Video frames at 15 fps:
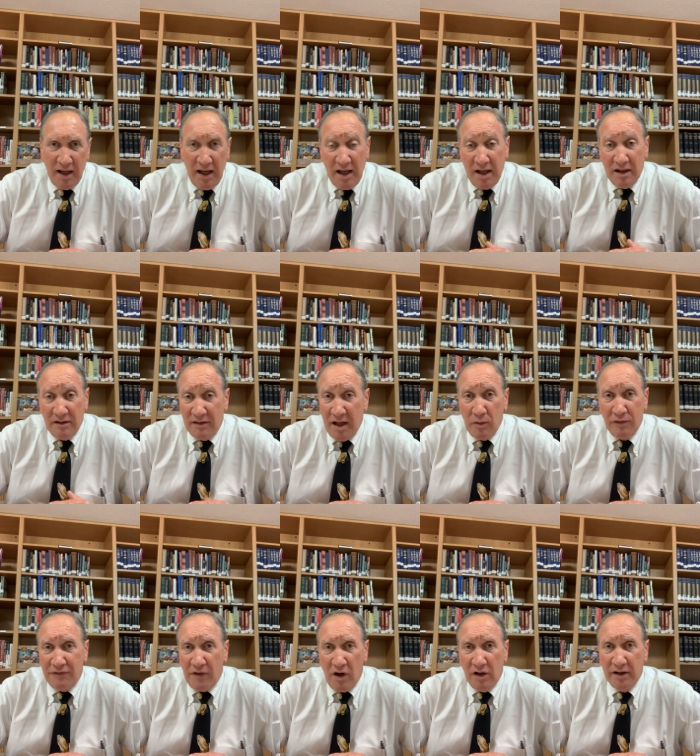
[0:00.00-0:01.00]
and they
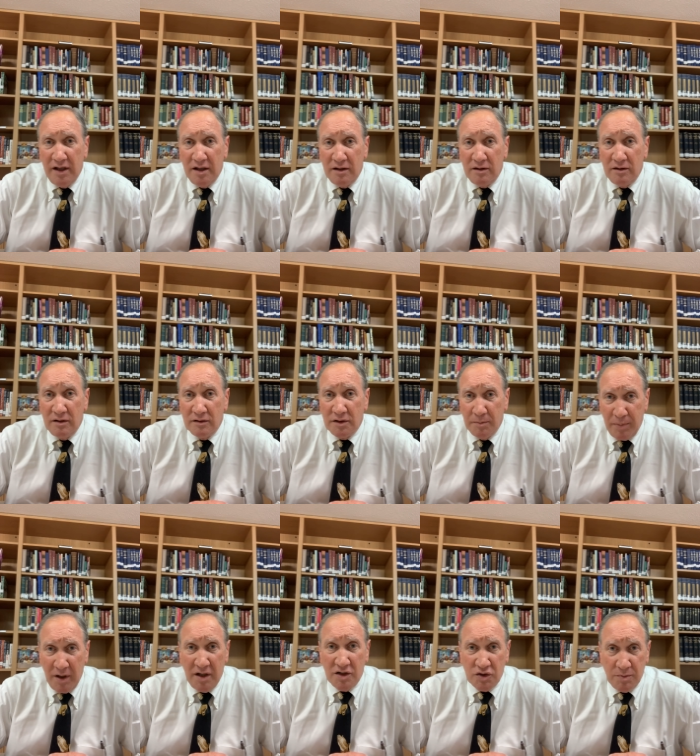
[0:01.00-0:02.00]
would fall into
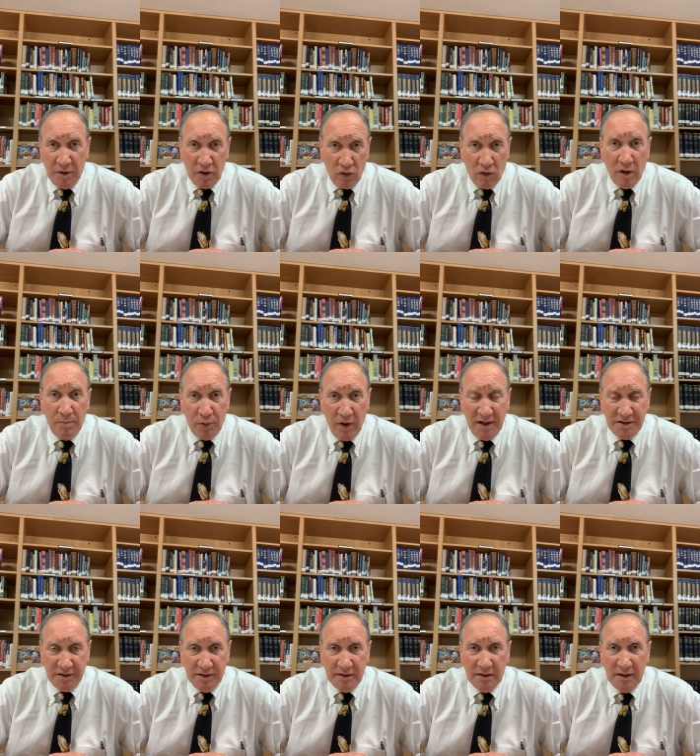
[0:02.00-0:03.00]
punishment or
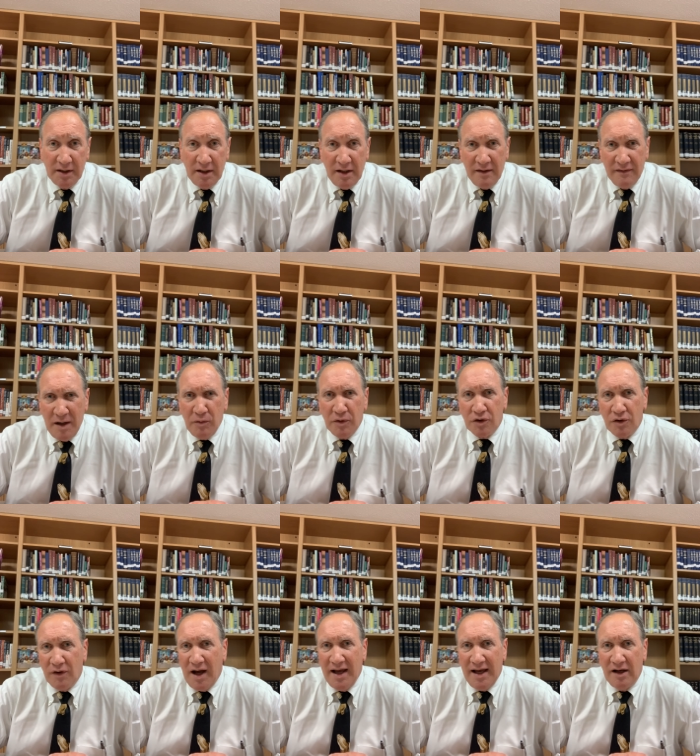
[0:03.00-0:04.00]
oppression. They would
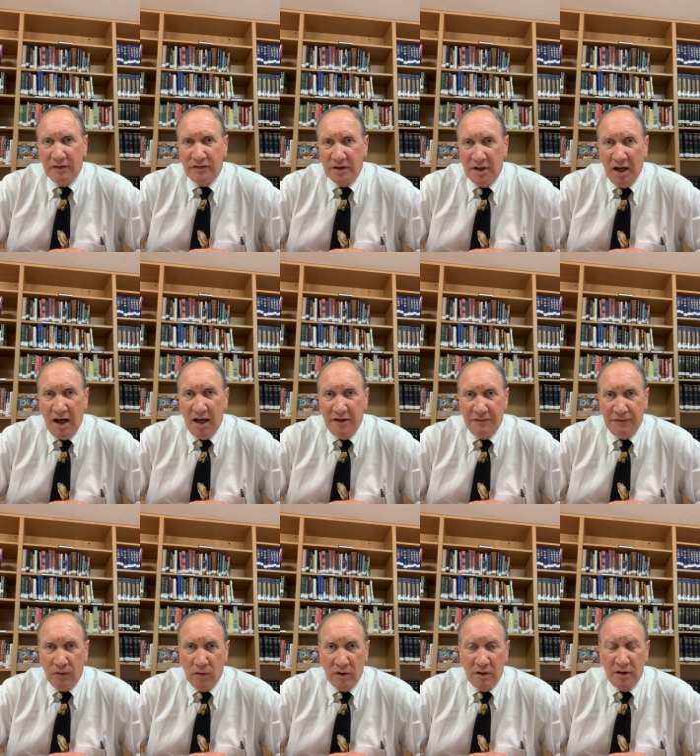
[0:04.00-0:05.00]
cry out to God
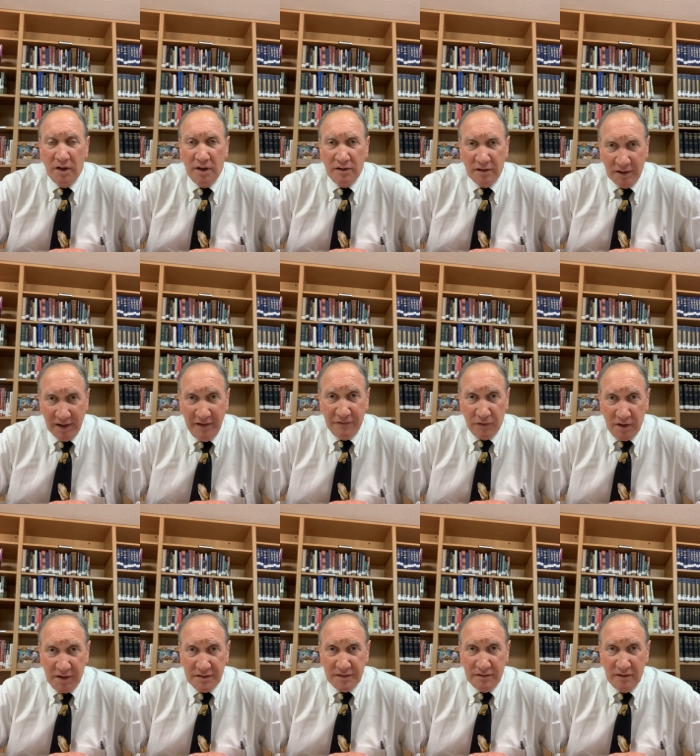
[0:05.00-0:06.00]
for
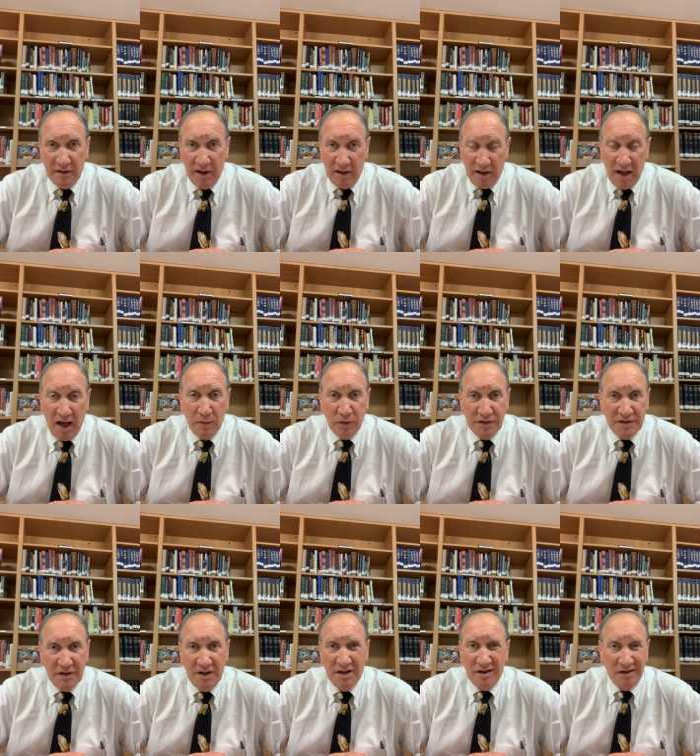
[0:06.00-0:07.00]
deliverance and God would
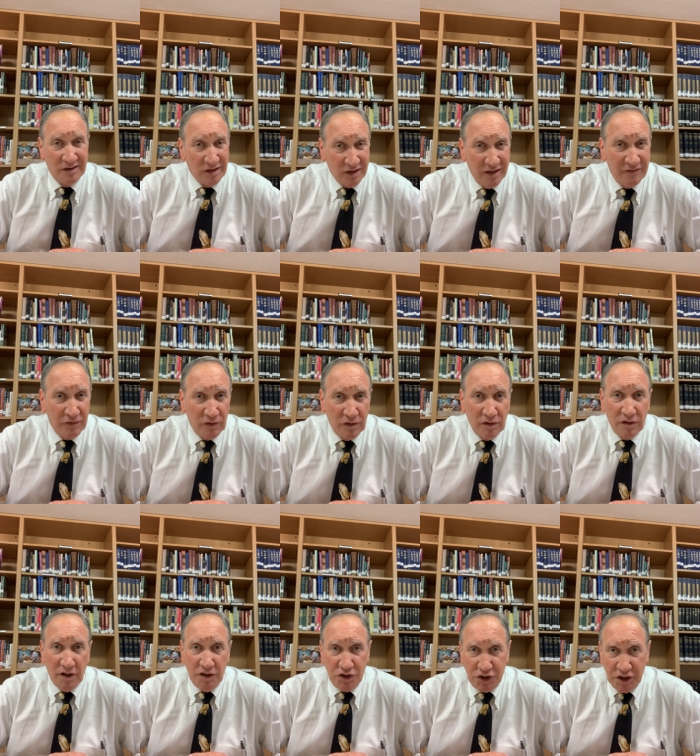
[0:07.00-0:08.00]
send a
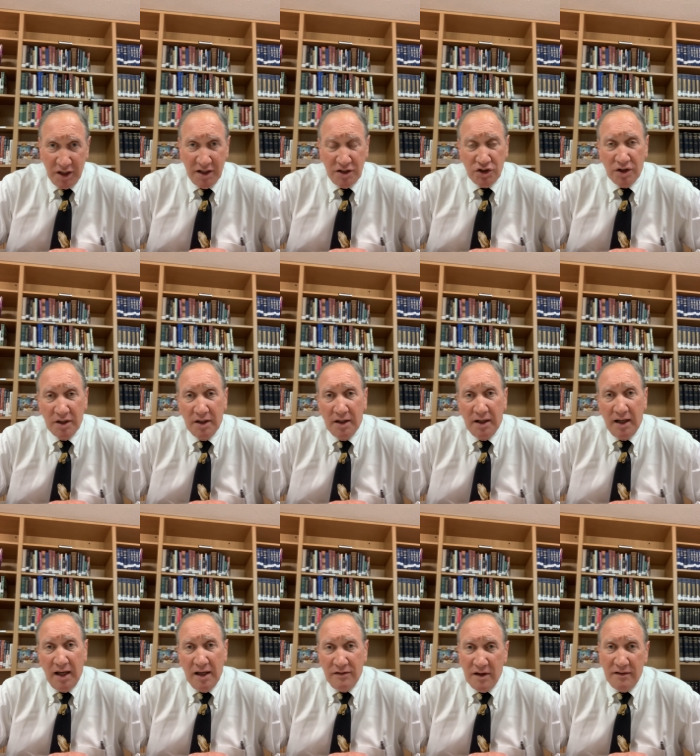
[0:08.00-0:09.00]
deliverer, a judge,
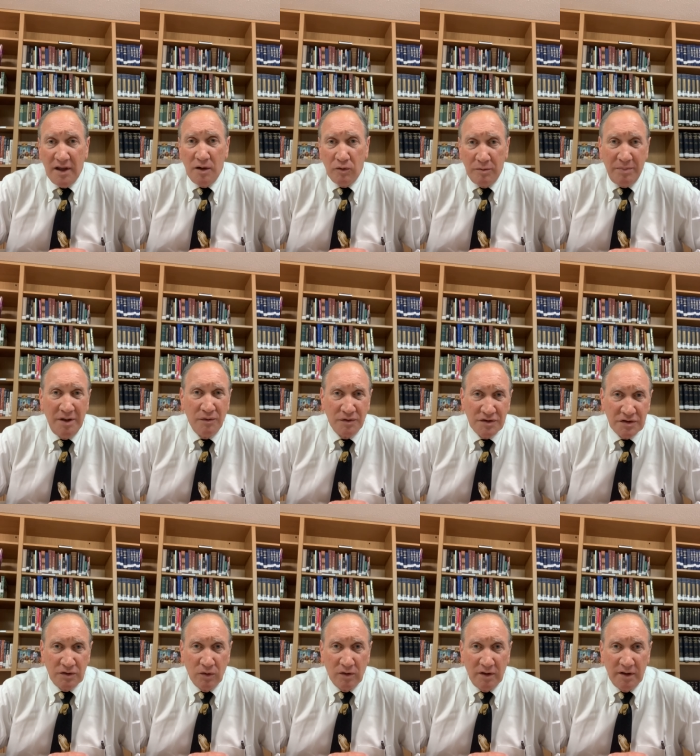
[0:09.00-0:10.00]
and then they would be
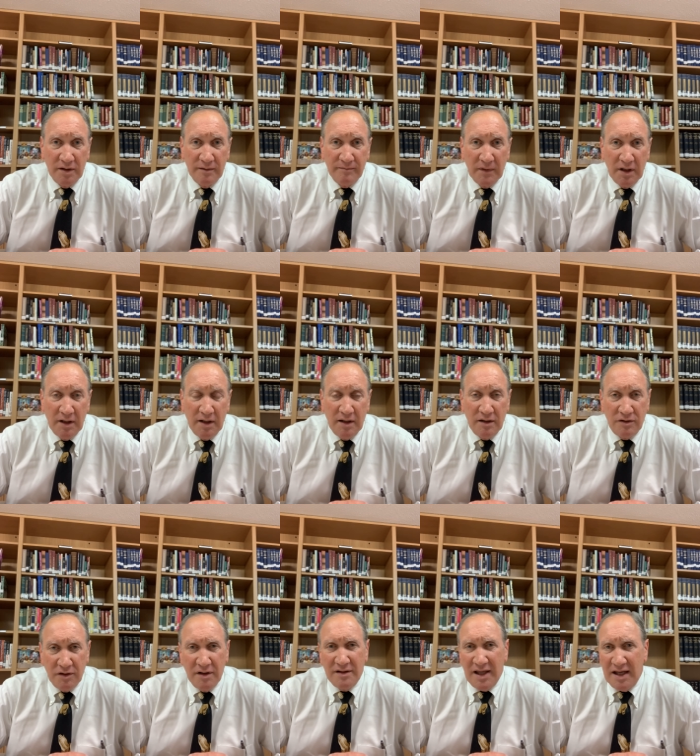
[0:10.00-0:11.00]
restored.
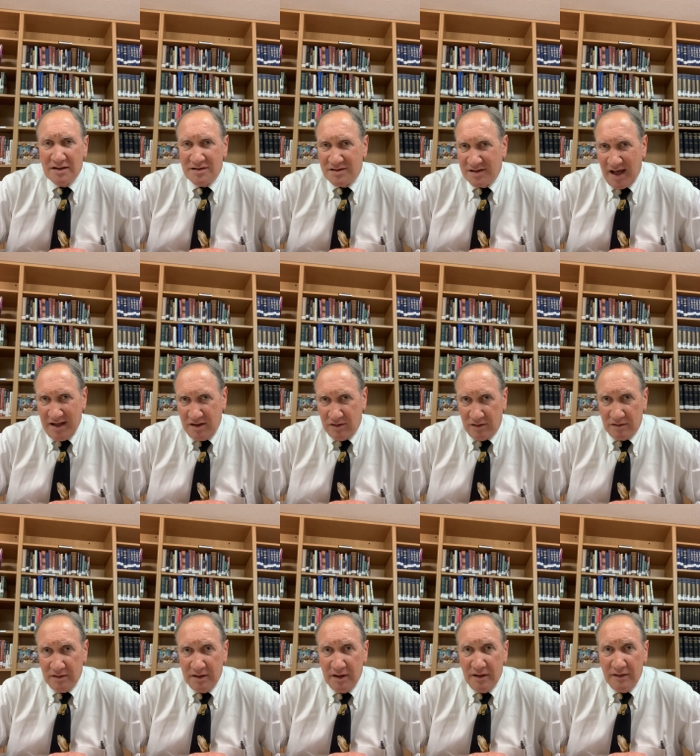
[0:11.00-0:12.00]
During that cycle